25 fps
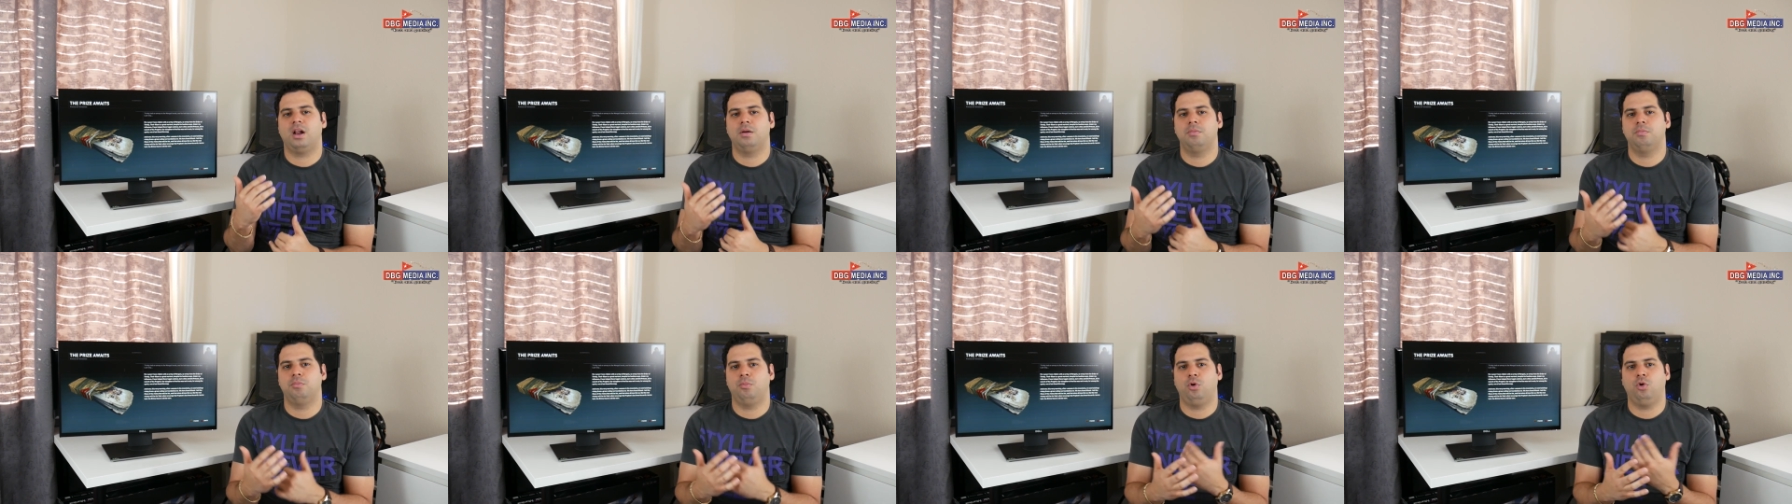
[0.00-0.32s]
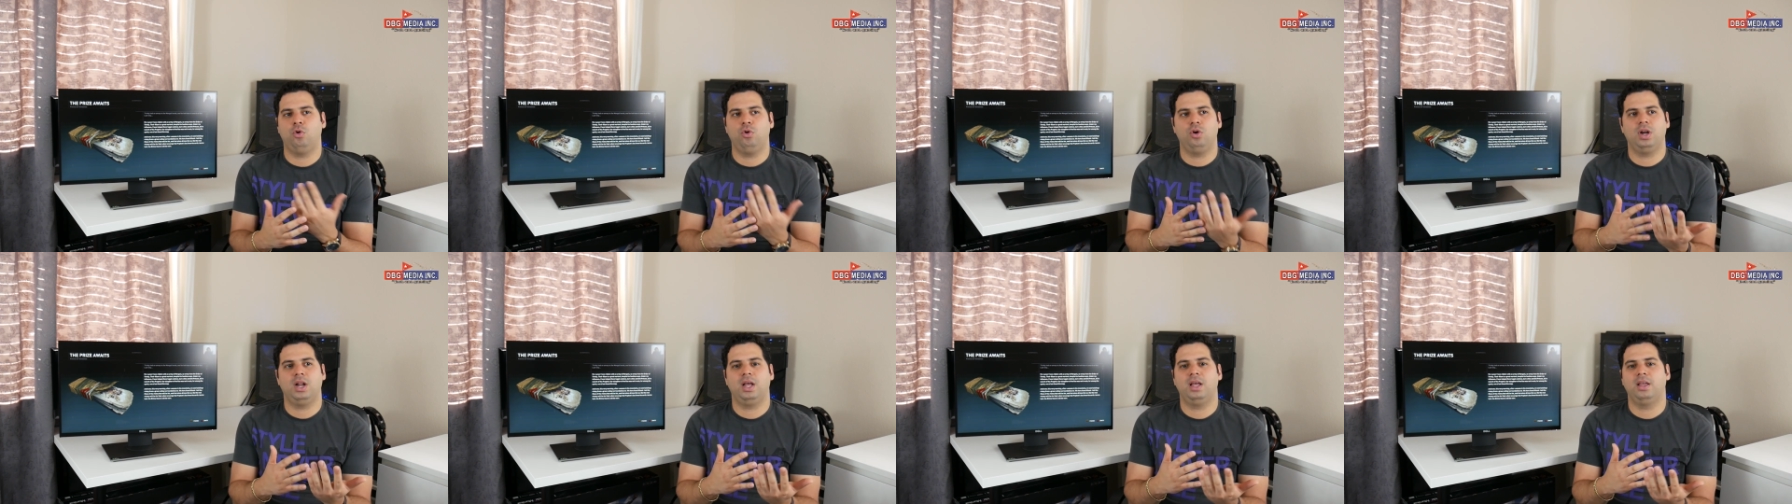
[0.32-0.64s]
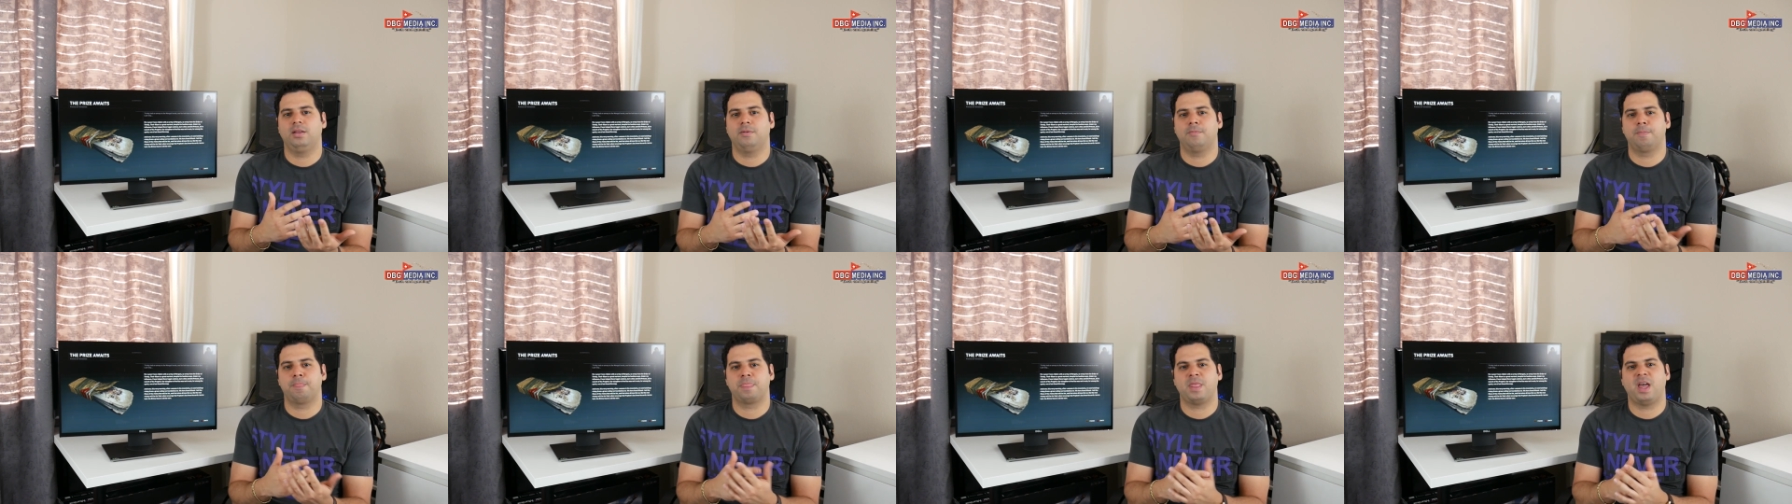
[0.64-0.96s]
are more
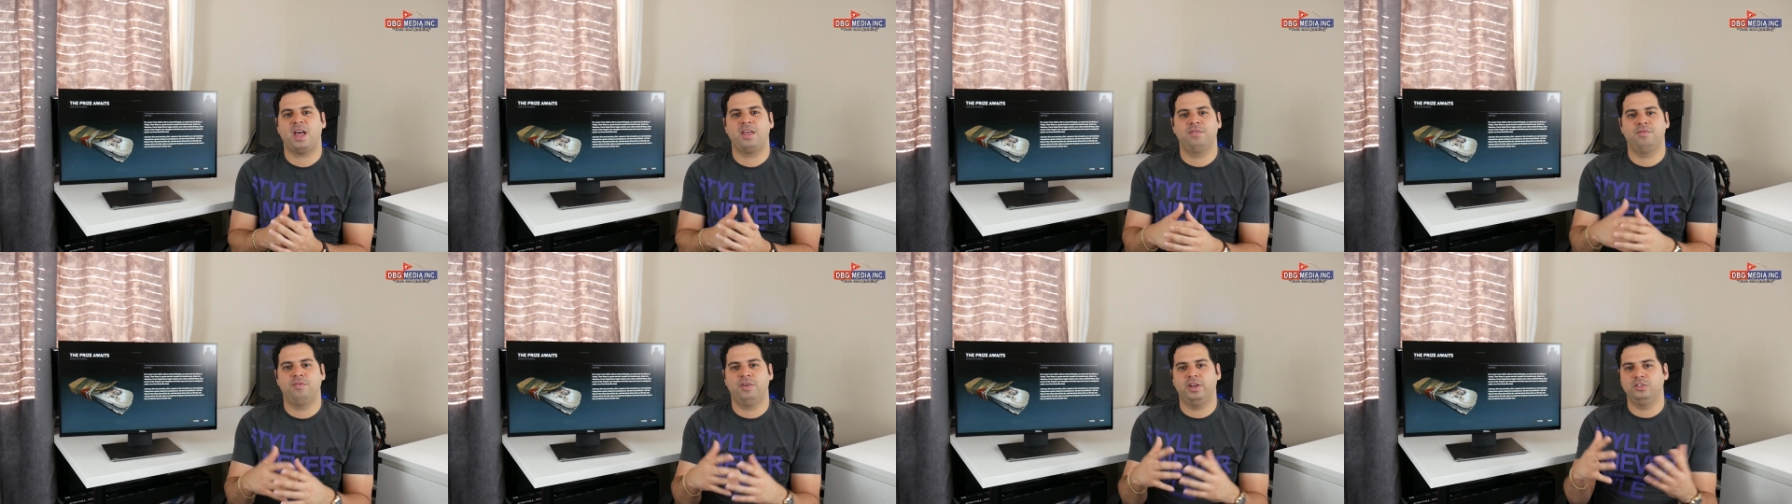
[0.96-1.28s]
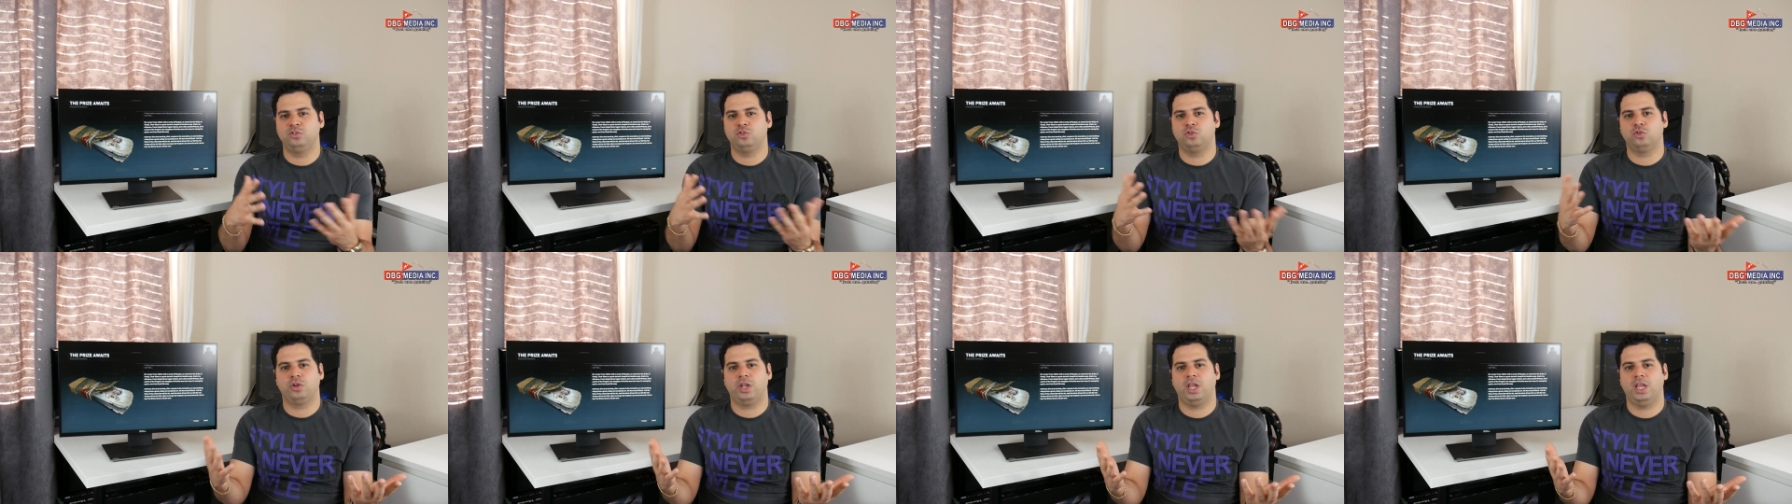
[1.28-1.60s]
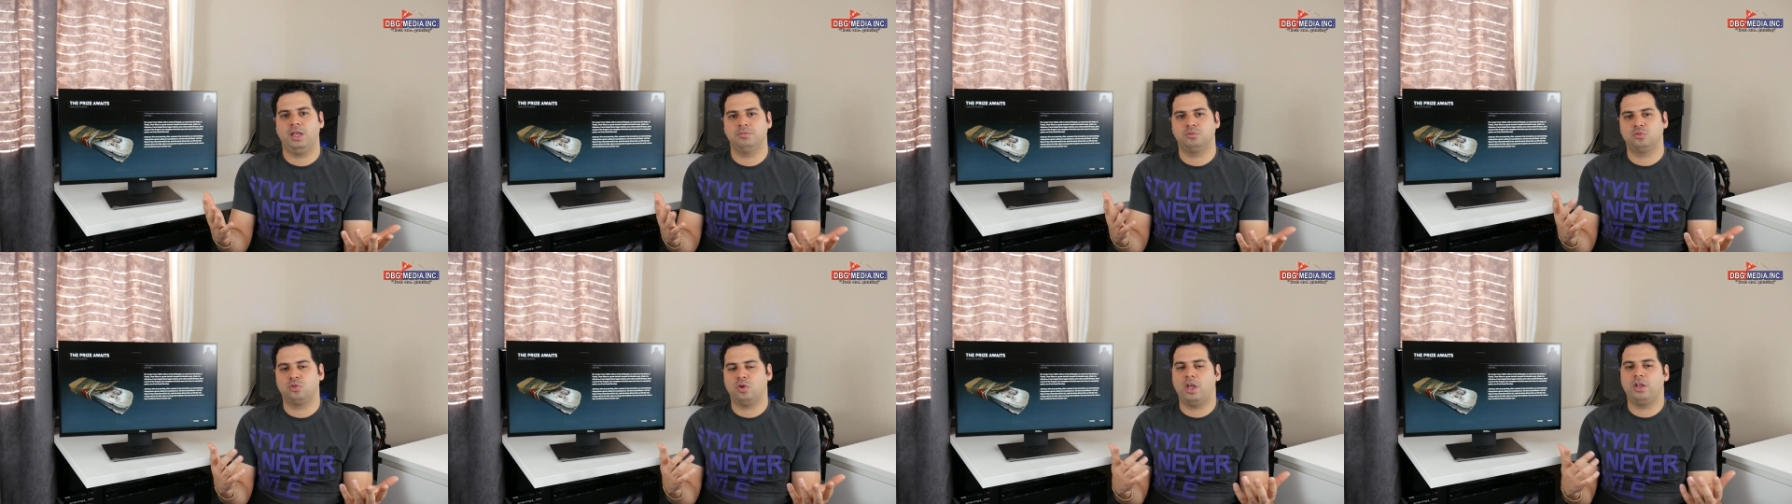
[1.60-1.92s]
like adventure games,